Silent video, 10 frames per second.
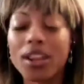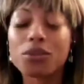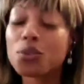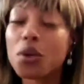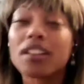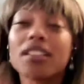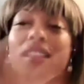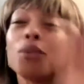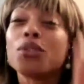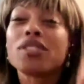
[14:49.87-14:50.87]
it was one of,
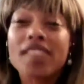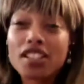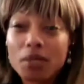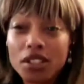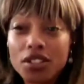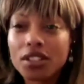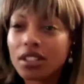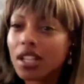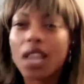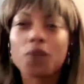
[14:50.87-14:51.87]
it was Sesame.
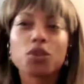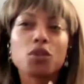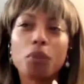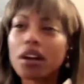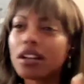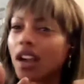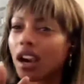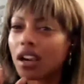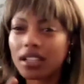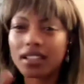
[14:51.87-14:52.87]
It was Bert and
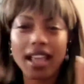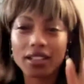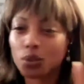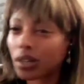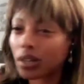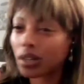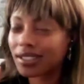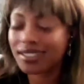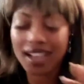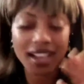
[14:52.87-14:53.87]
Ernie that had the word of the
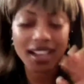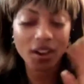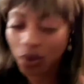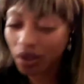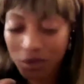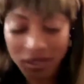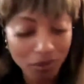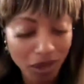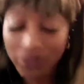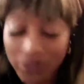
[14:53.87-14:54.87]
day, or it was the
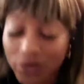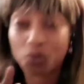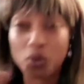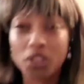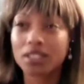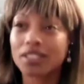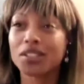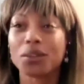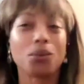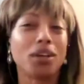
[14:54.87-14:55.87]
Muppets. It was one of the
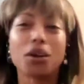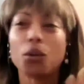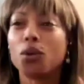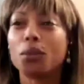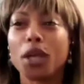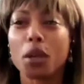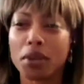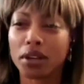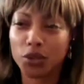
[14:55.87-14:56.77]
two. It wasn't a woman in a mirror.